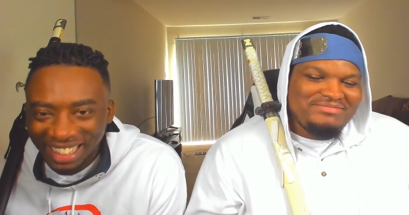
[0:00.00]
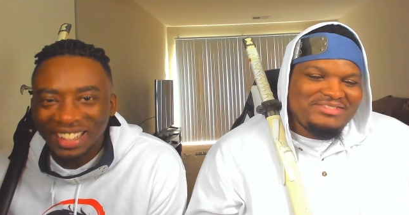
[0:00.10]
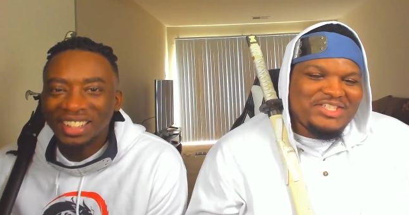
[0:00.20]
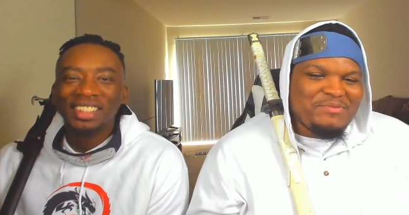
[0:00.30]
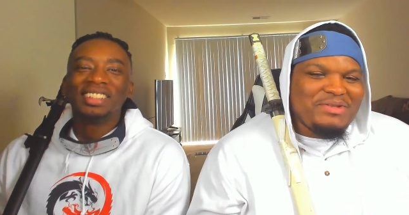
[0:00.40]

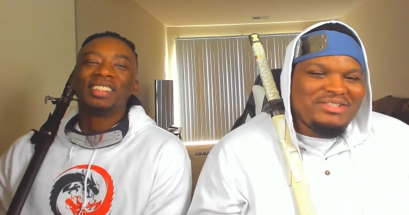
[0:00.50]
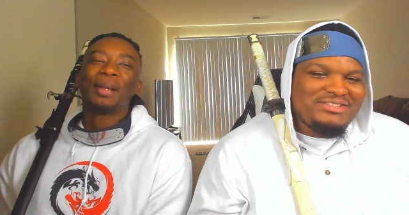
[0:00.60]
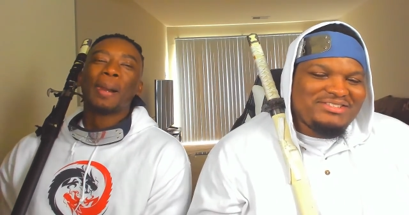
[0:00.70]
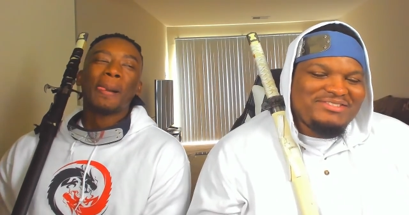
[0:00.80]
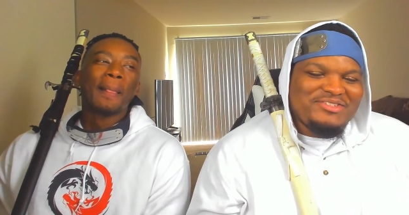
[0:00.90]

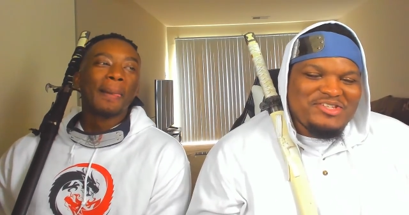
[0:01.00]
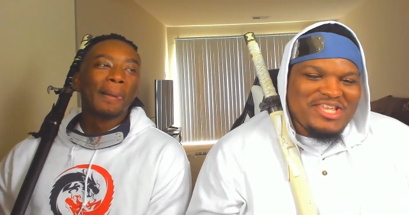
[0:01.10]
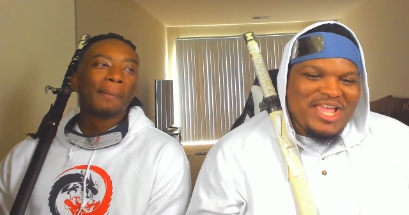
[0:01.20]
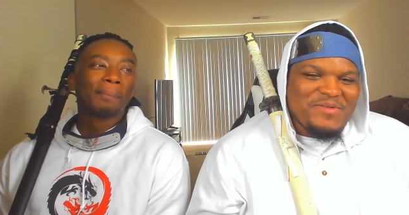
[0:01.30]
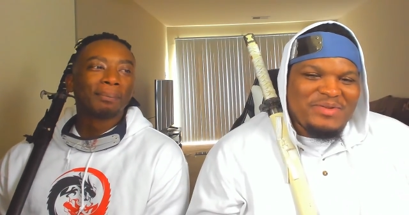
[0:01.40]
Speaker 1: Kimetsu no
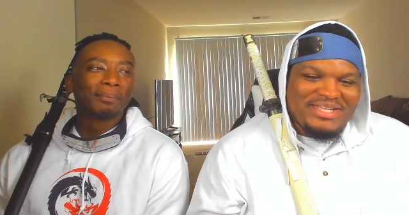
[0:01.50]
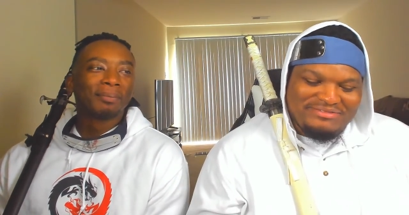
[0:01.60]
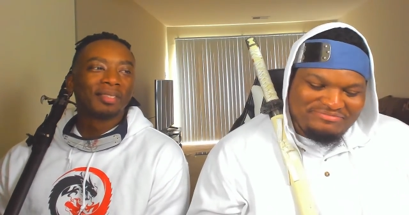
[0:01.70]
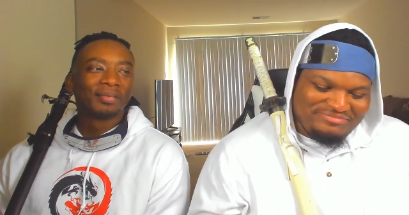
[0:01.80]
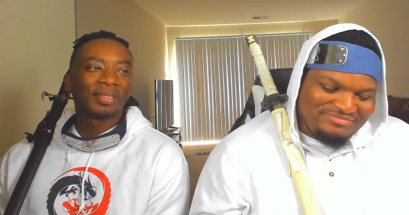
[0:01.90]
Yaiba.
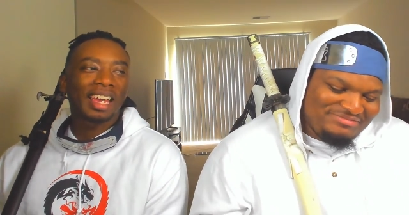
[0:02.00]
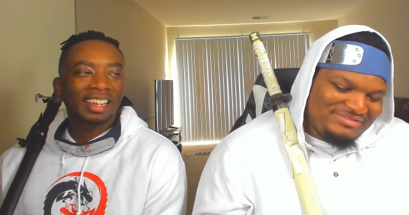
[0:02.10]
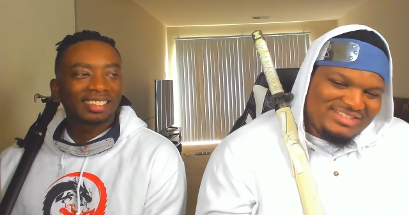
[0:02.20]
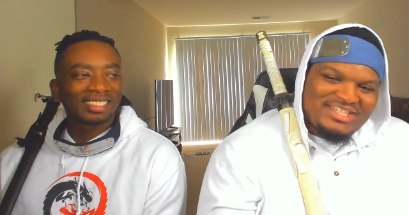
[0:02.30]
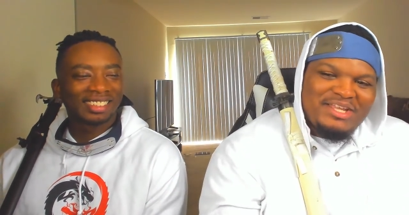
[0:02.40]

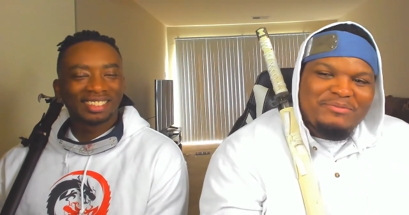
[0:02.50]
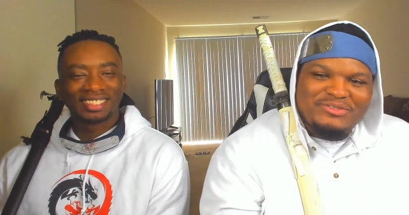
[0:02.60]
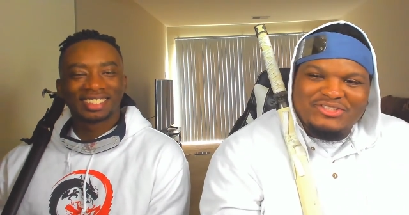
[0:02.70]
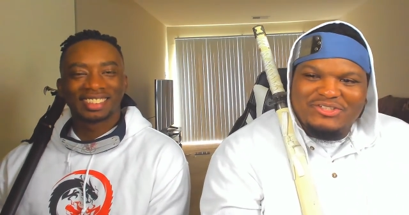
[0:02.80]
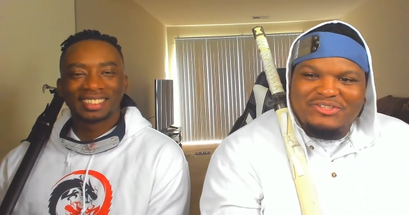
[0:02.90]
Facts.
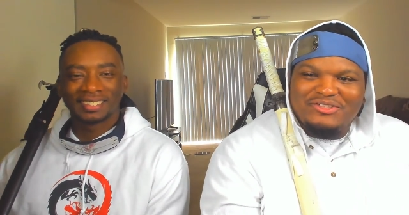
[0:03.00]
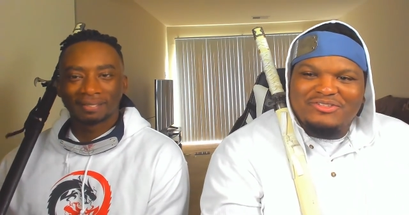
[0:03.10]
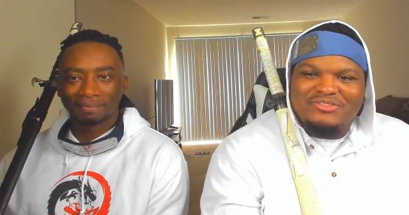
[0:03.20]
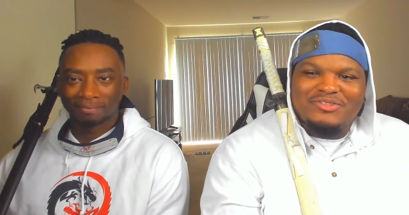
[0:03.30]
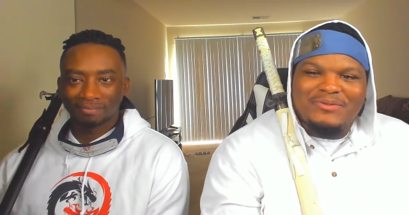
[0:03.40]

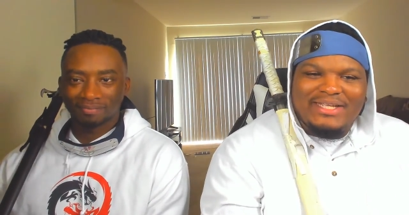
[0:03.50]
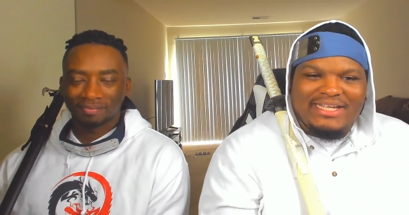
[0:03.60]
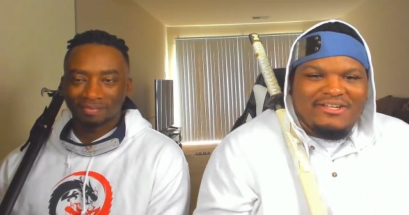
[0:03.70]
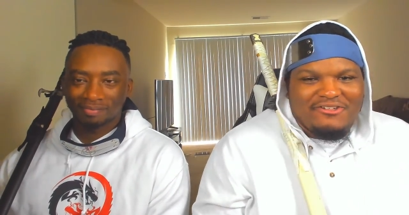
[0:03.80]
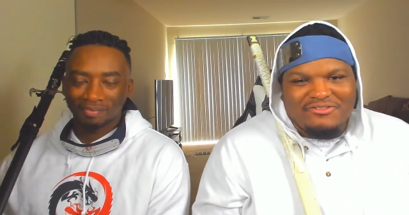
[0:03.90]
Episode
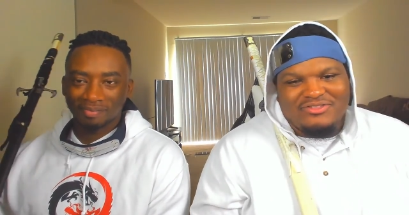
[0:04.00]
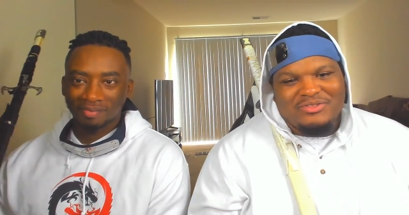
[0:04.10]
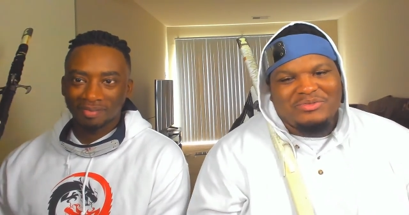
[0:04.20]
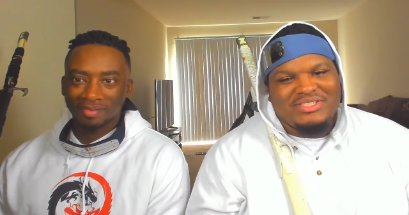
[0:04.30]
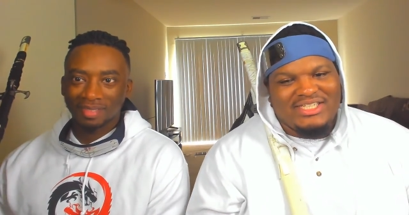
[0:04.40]
12. You know what
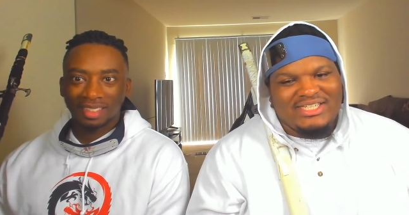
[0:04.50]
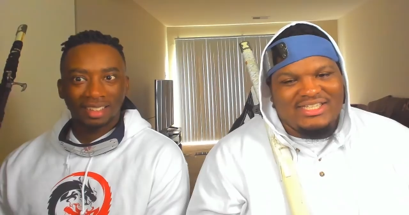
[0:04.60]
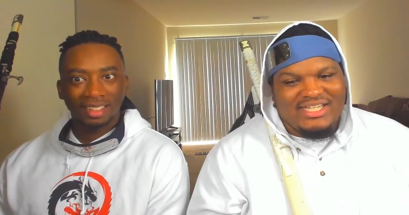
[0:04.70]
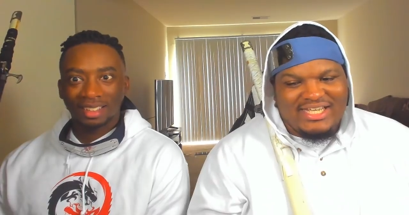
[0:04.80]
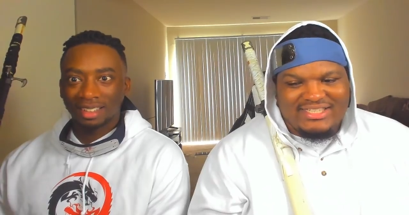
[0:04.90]
I'm saying?
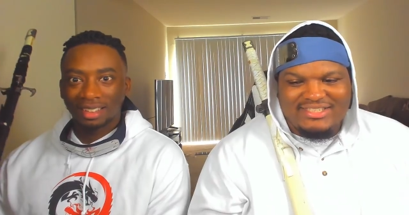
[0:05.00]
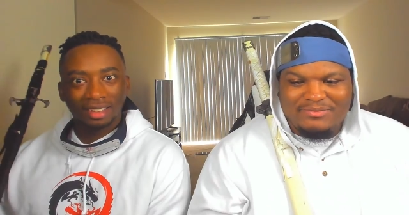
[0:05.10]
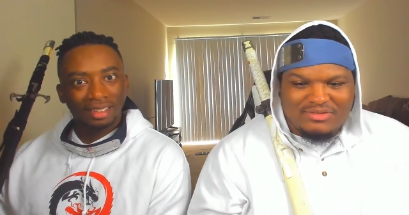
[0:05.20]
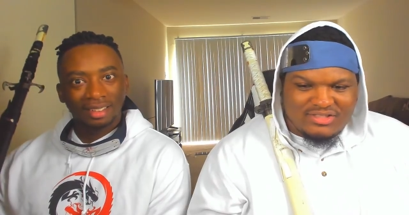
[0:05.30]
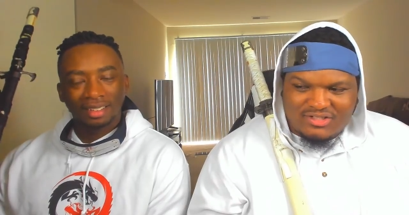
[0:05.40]
Last
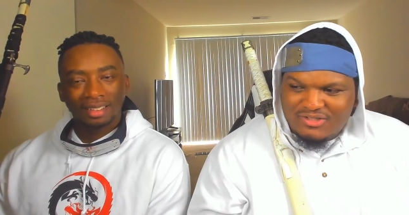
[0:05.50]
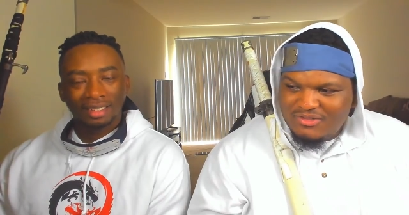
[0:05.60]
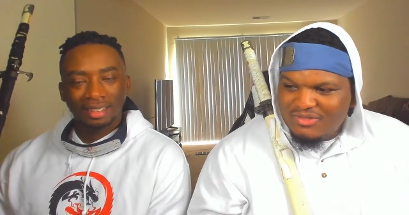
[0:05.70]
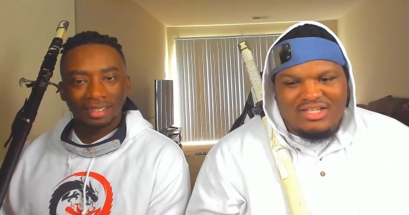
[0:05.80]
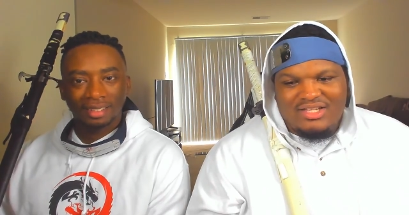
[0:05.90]

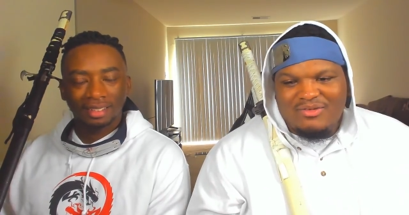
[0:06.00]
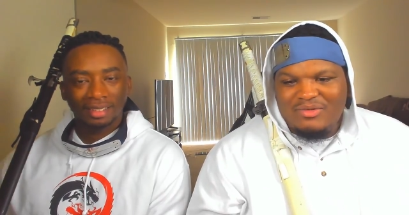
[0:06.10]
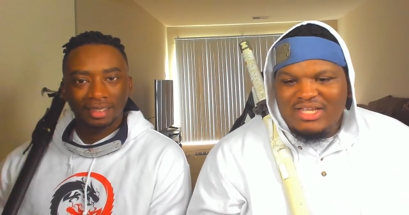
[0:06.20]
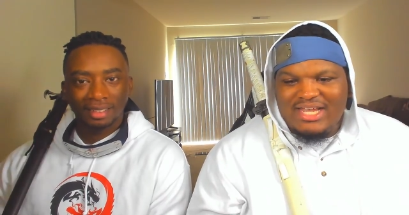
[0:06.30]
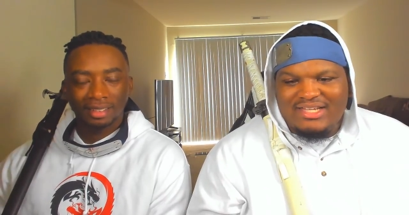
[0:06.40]
episode, we
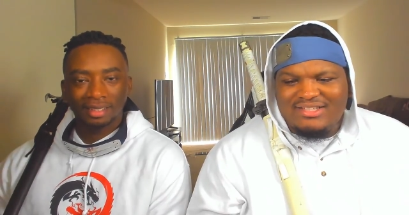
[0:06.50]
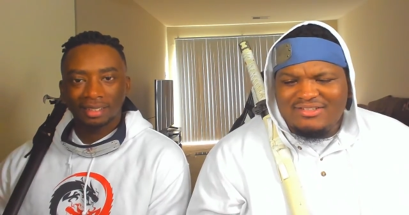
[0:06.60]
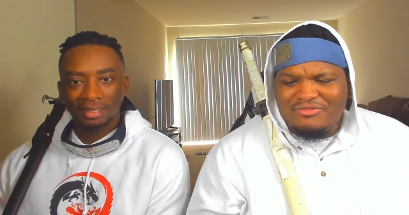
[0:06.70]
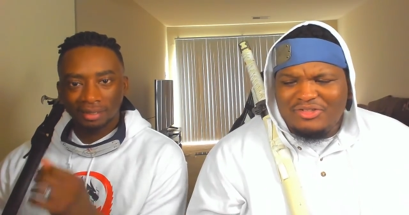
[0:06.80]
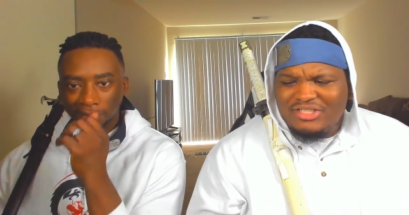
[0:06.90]
had to
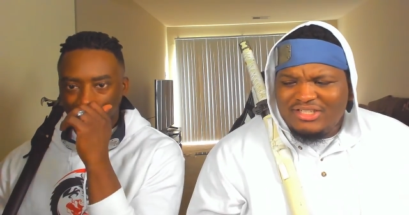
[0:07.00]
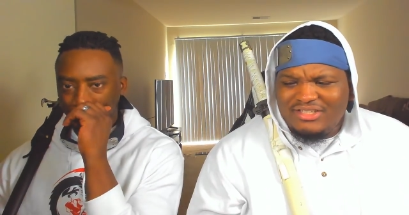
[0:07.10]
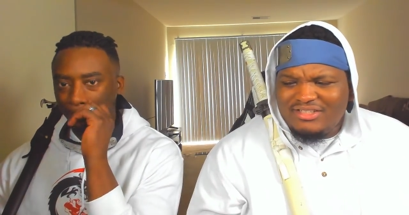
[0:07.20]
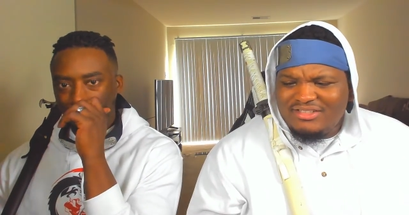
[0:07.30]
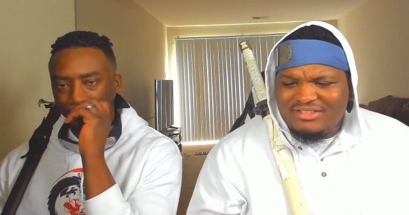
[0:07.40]

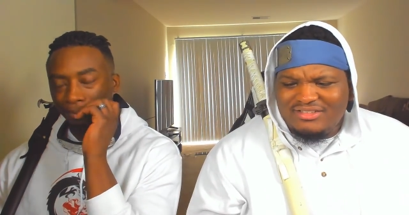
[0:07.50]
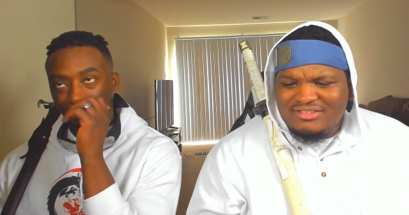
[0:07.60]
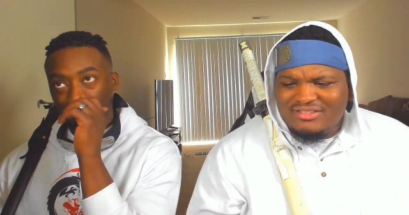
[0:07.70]
freaking